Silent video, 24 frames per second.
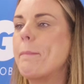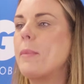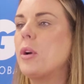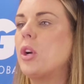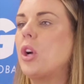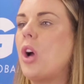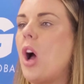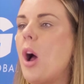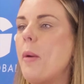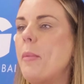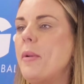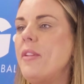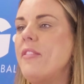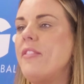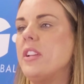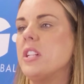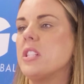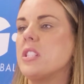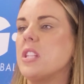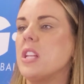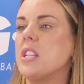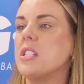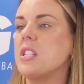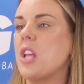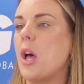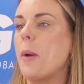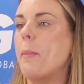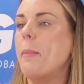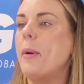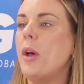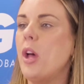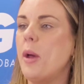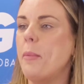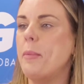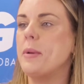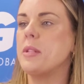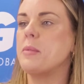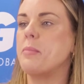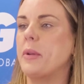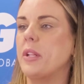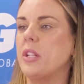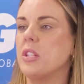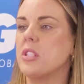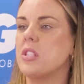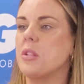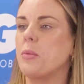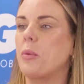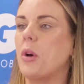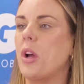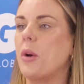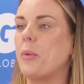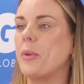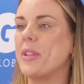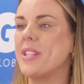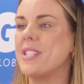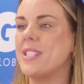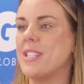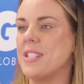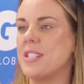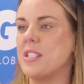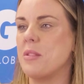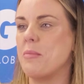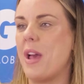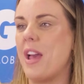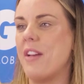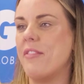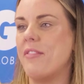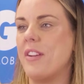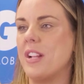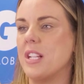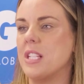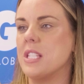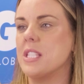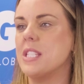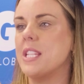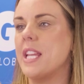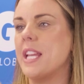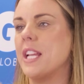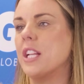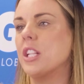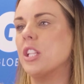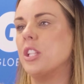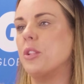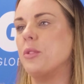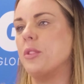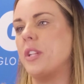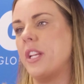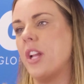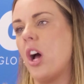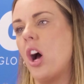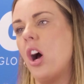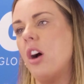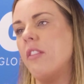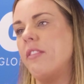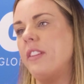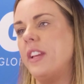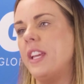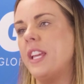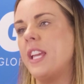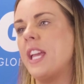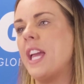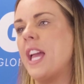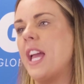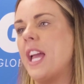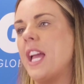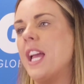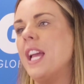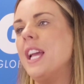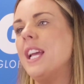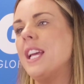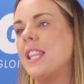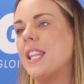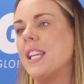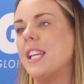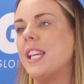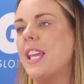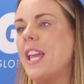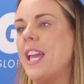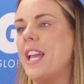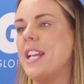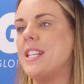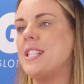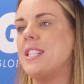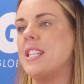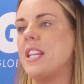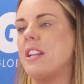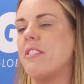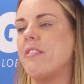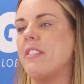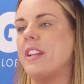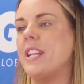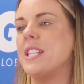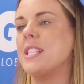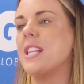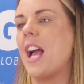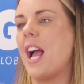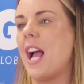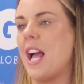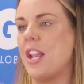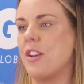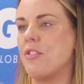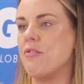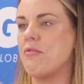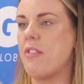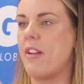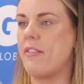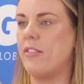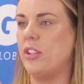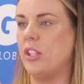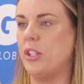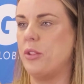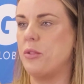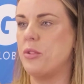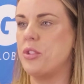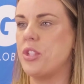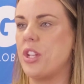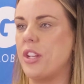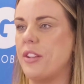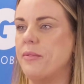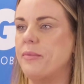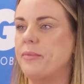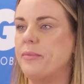Carbon filters are purpose-built to work with Systemair fans, including RVK, the K series and Revolution.